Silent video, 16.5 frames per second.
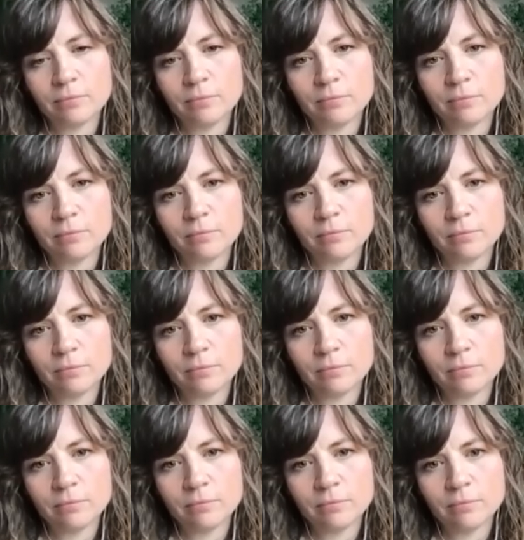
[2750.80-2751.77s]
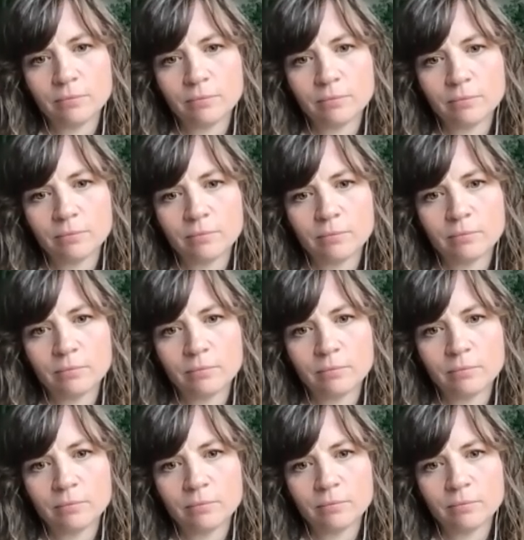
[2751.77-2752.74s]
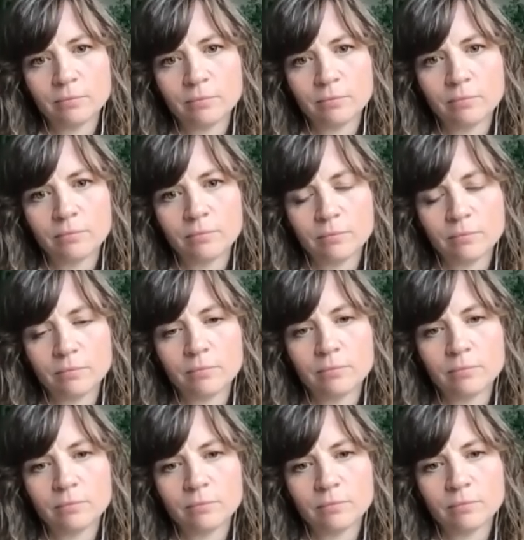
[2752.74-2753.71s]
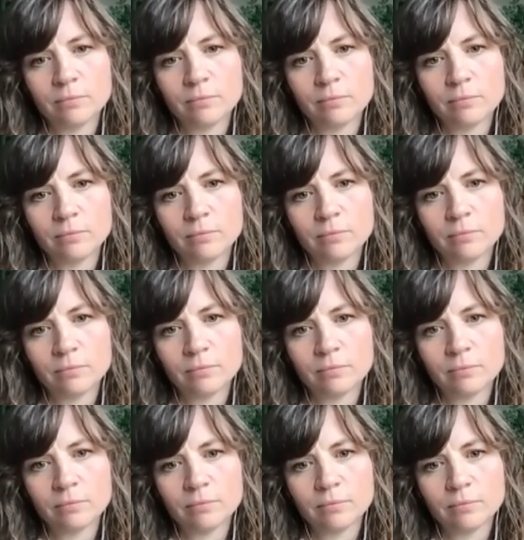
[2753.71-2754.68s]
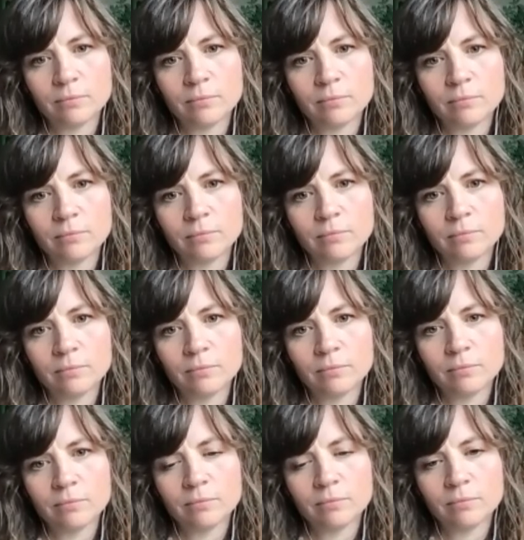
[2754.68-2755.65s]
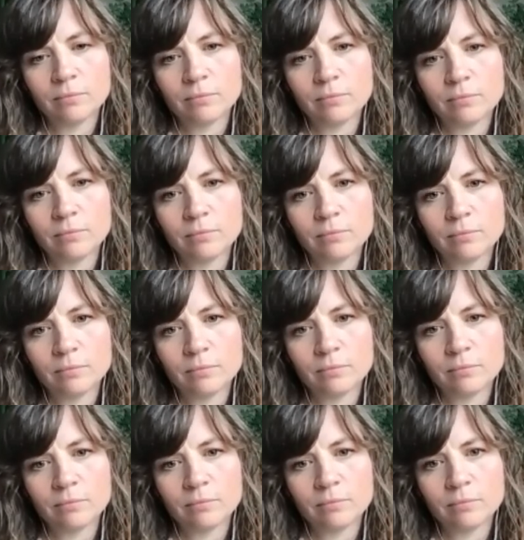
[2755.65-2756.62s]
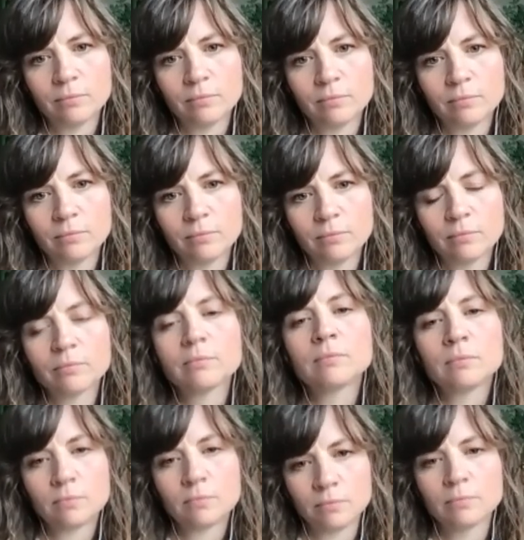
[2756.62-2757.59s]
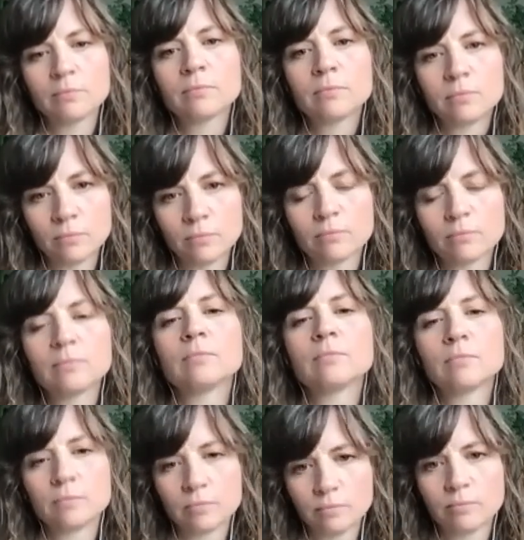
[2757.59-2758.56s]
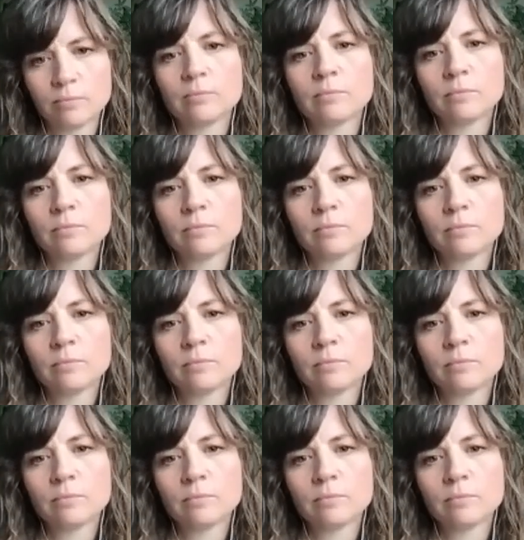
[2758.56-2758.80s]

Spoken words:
This person isn't speaking.